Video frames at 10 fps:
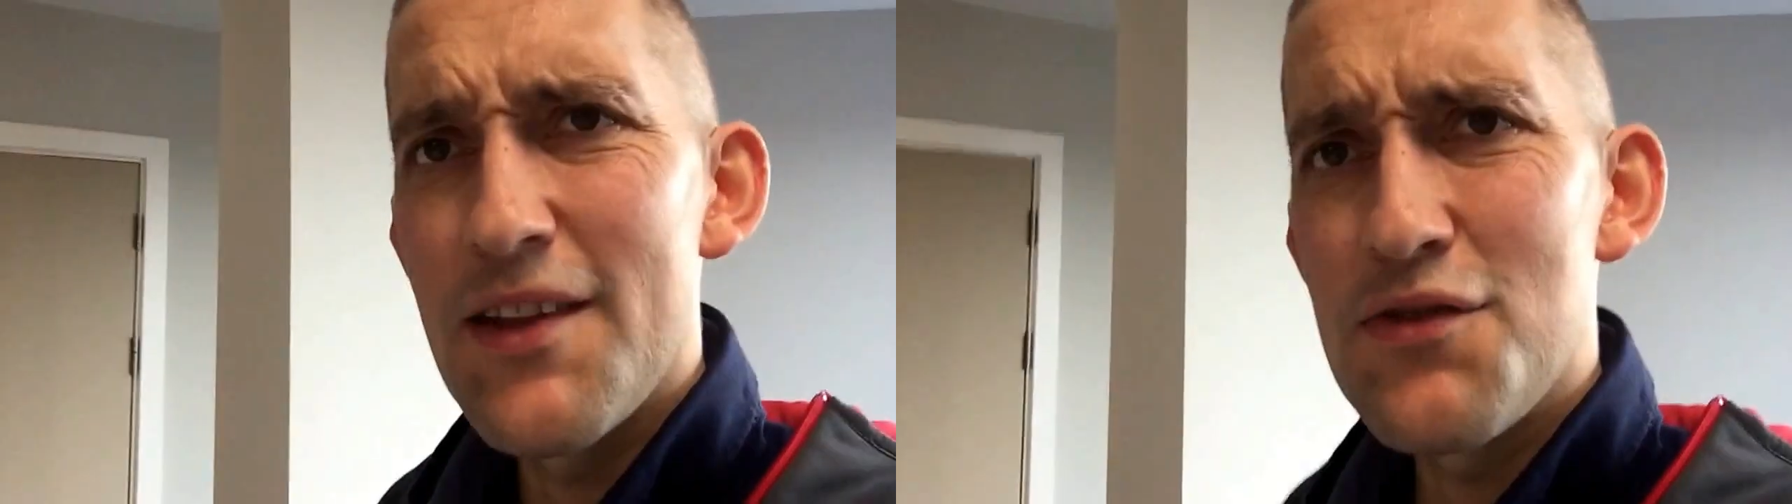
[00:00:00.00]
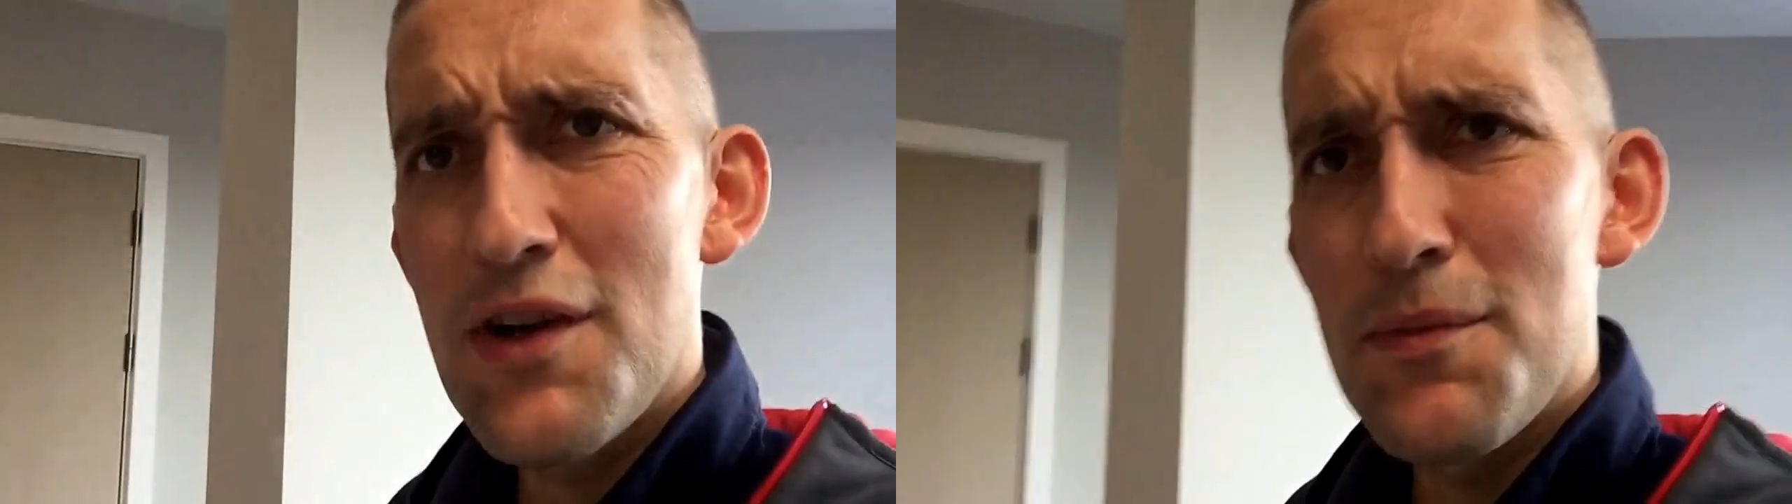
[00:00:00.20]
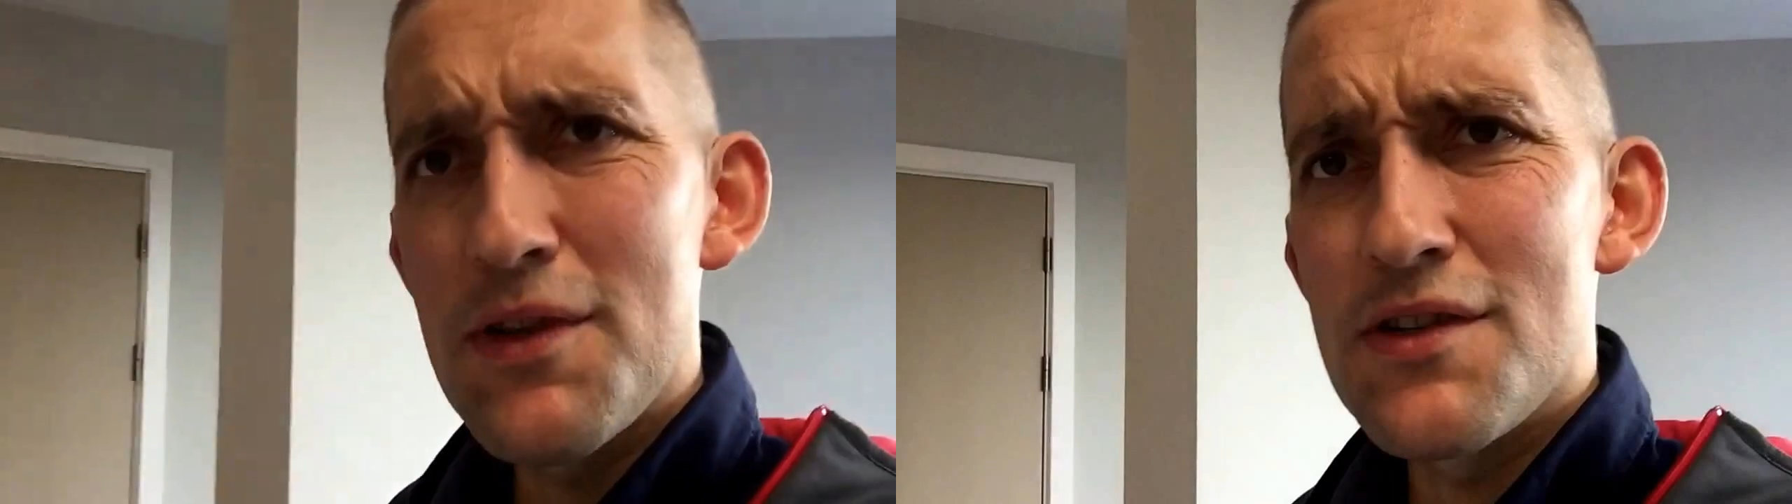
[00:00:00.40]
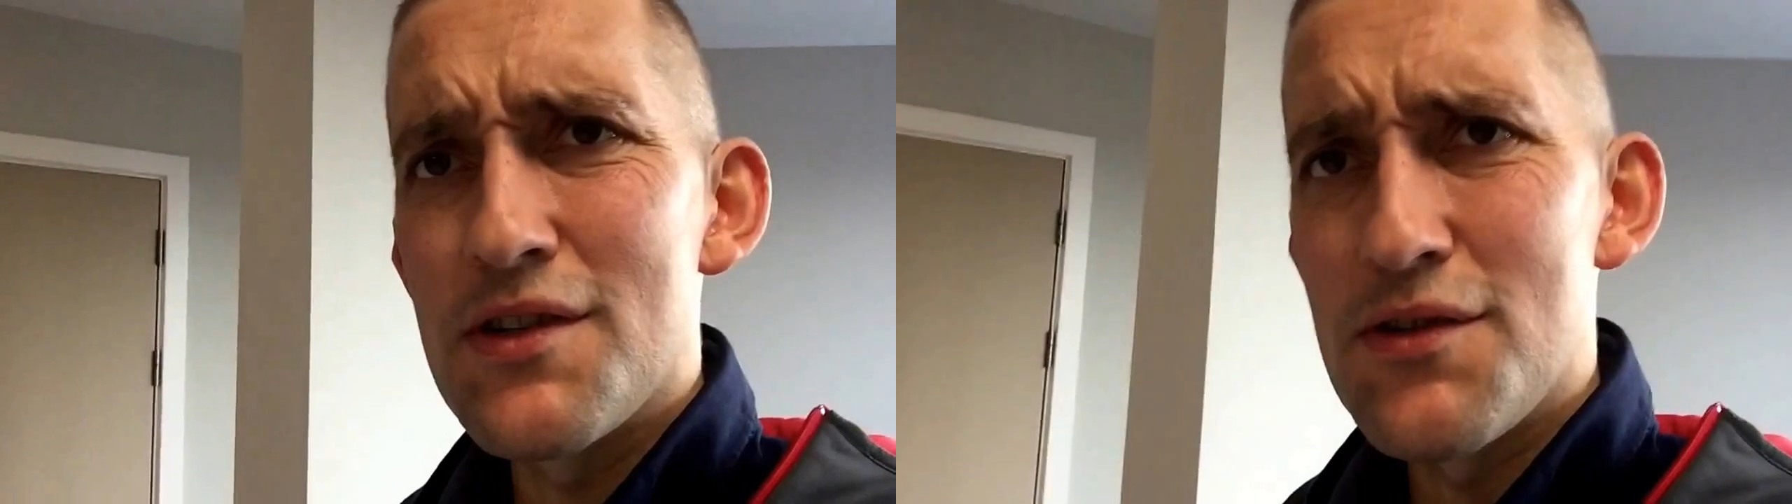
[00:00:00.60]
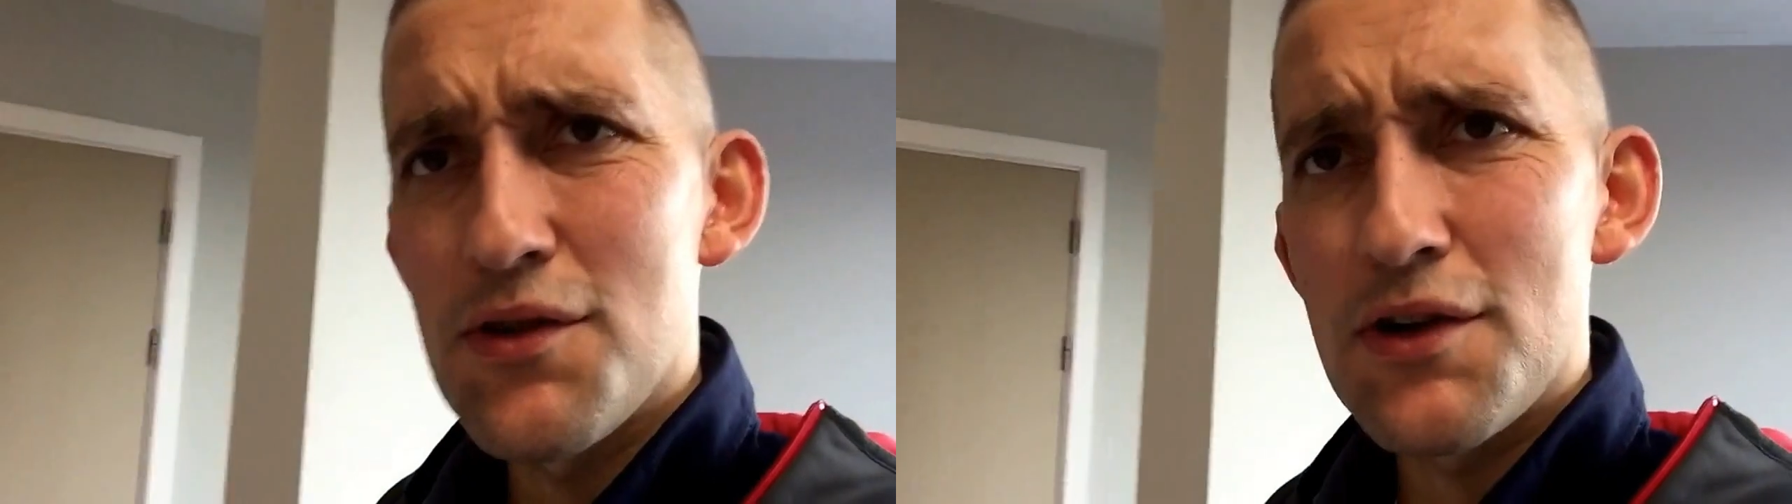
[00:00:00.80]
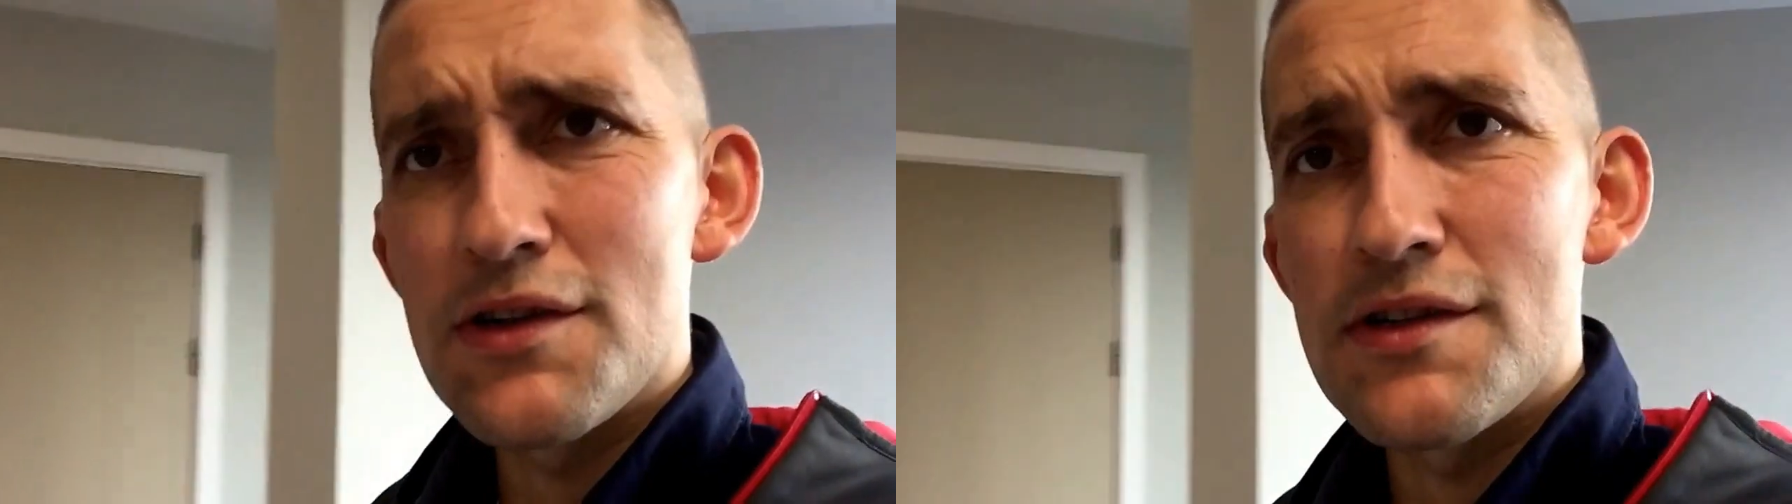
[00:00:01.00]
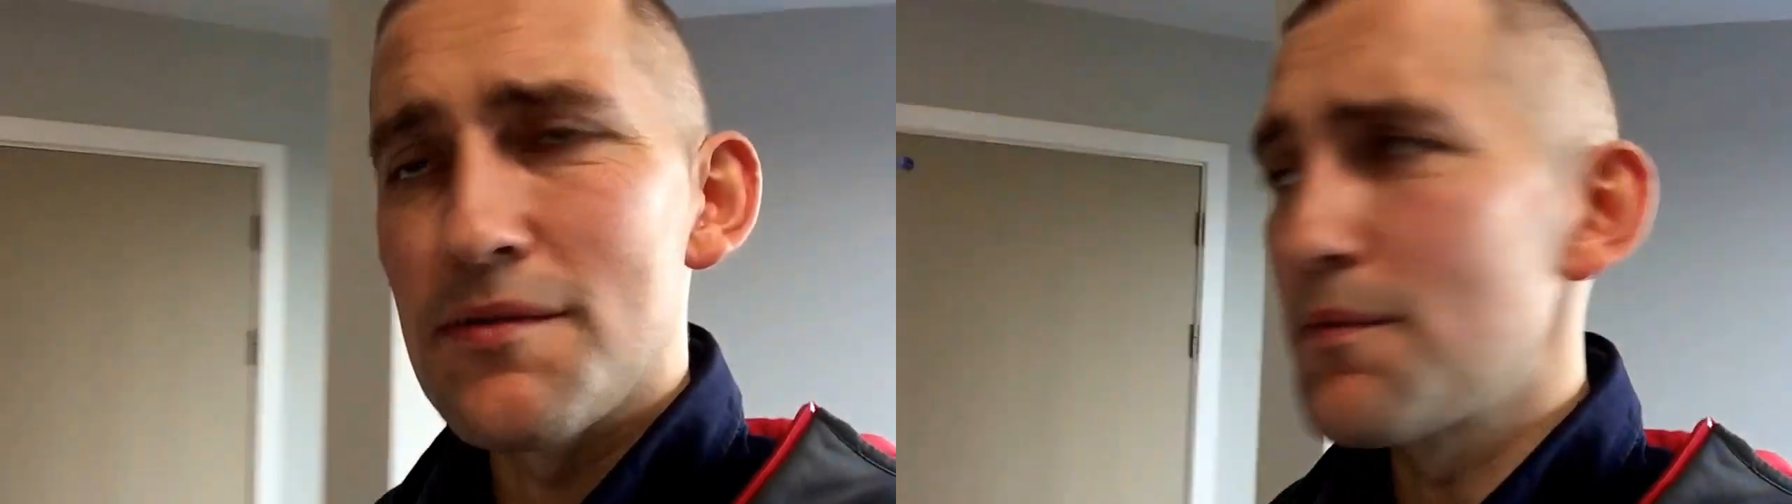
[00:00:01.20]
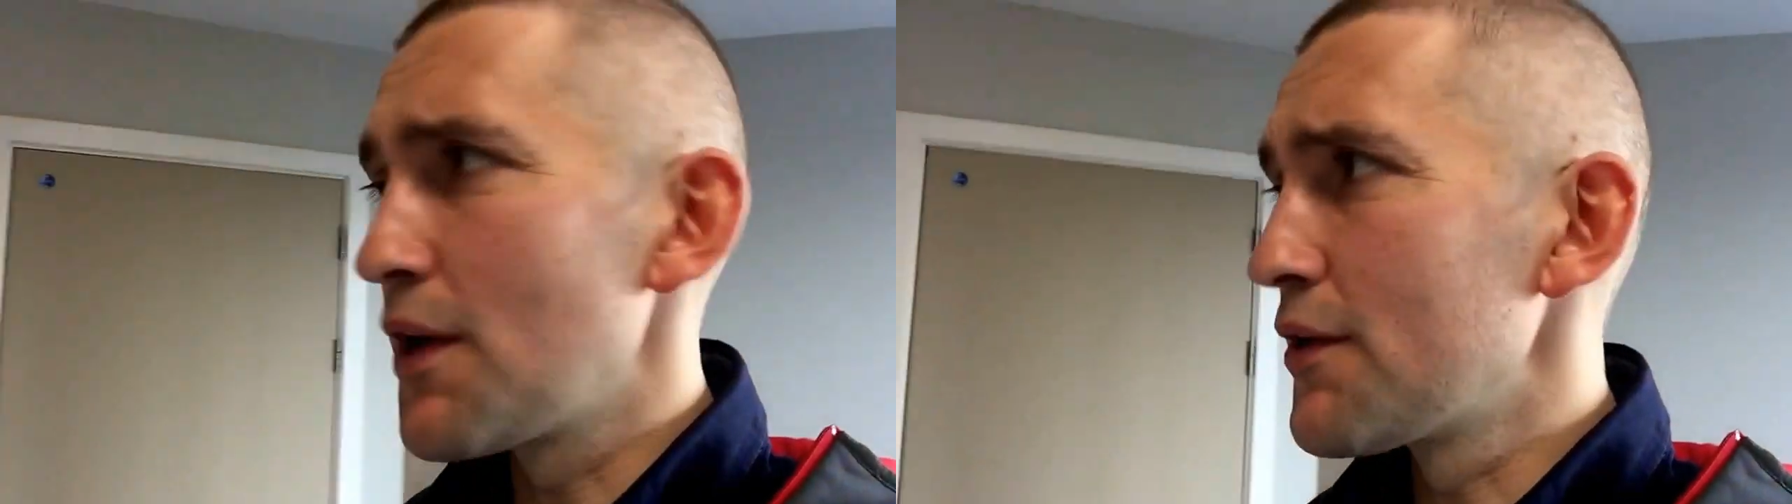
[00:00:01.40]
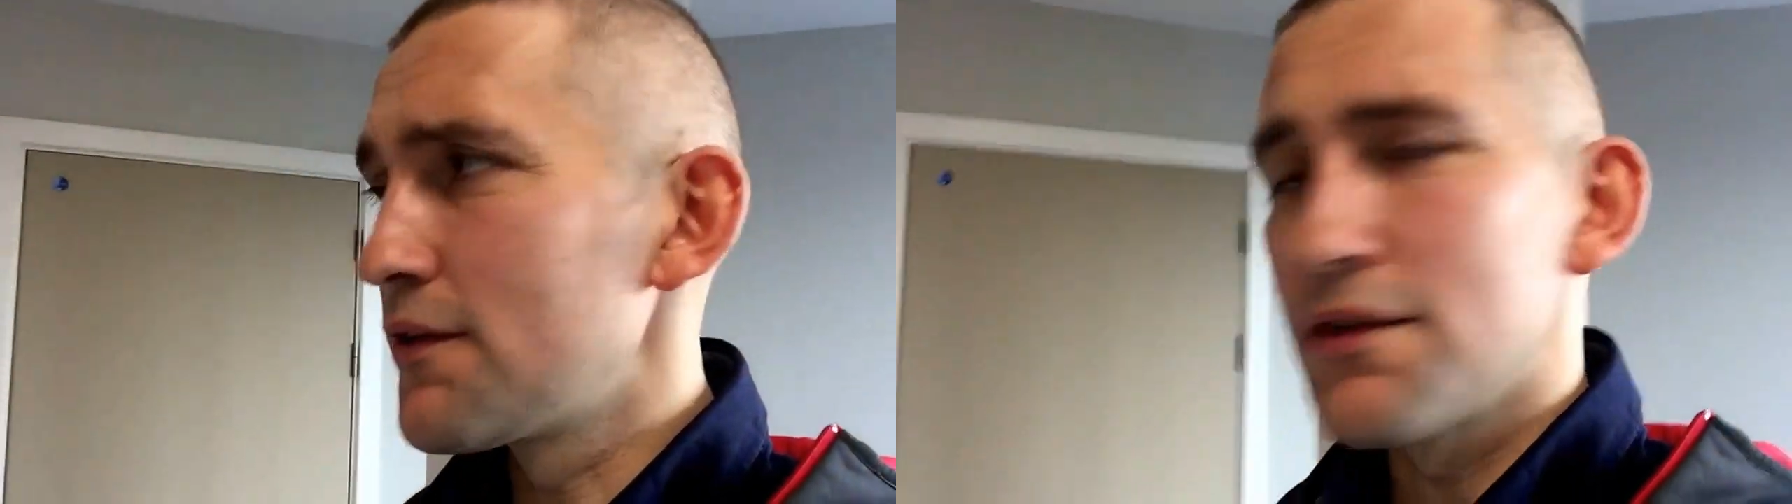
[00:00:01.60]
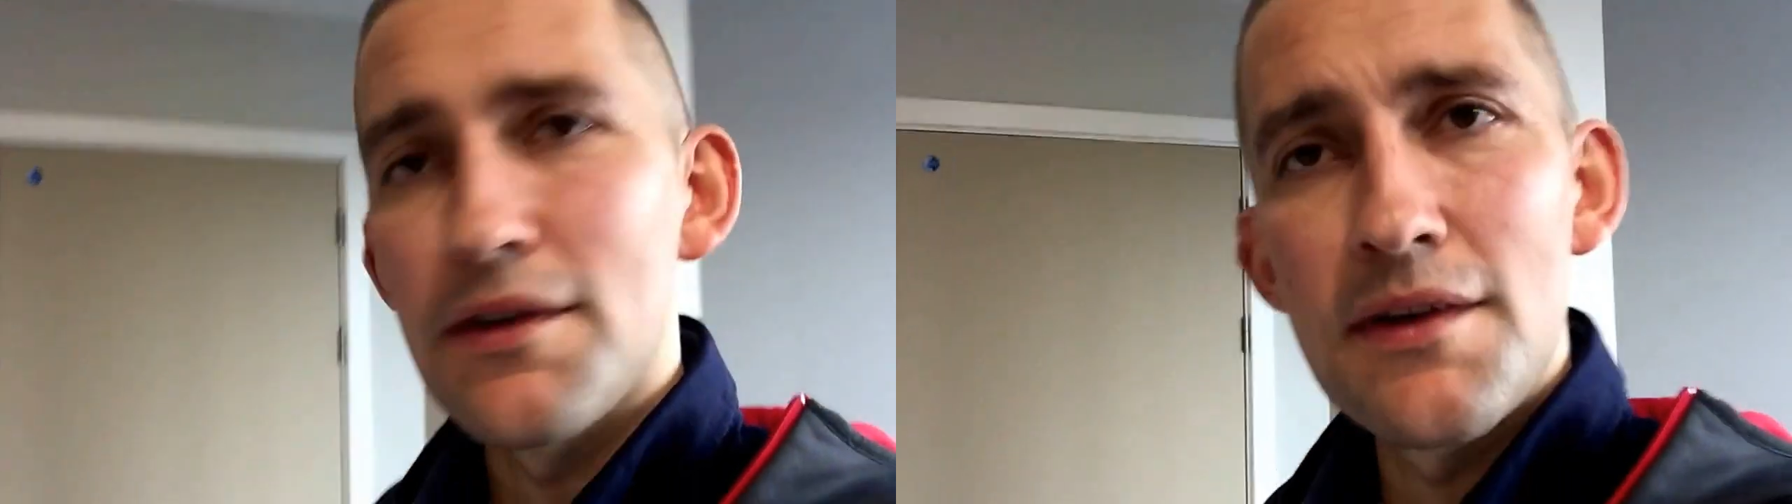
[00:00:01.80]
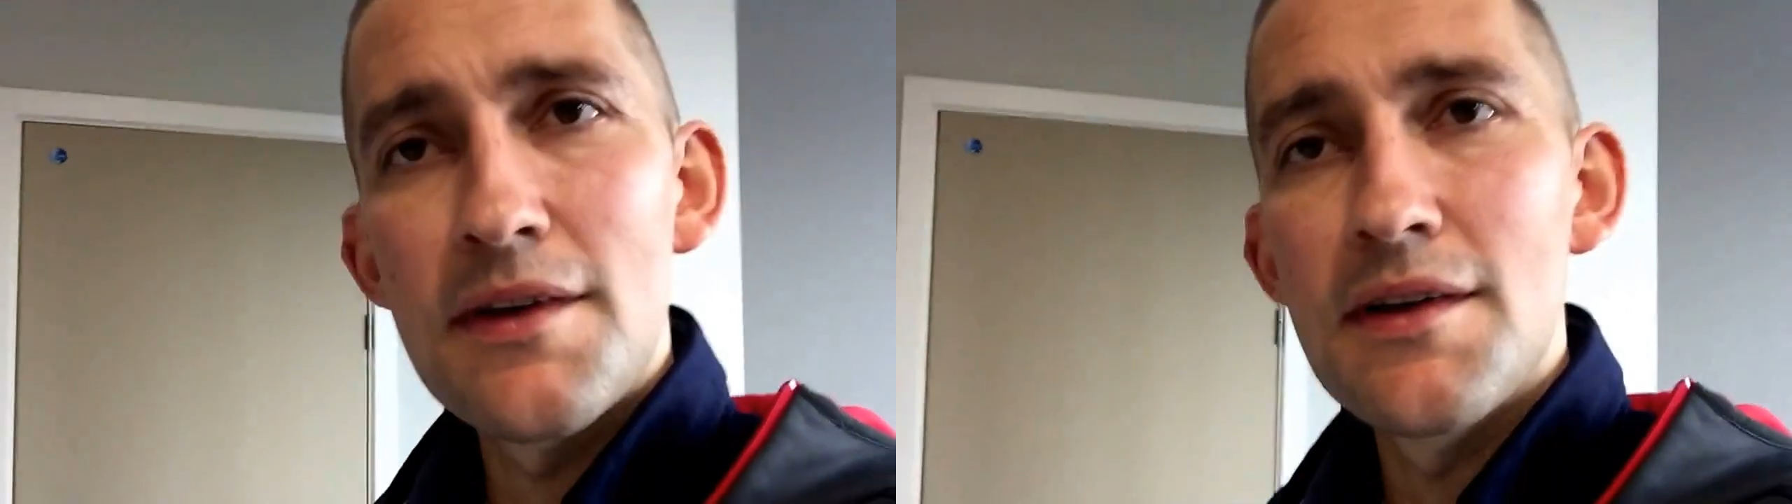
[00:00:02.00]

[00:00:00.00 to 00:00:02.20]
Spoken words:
treatments and drugs and bloods and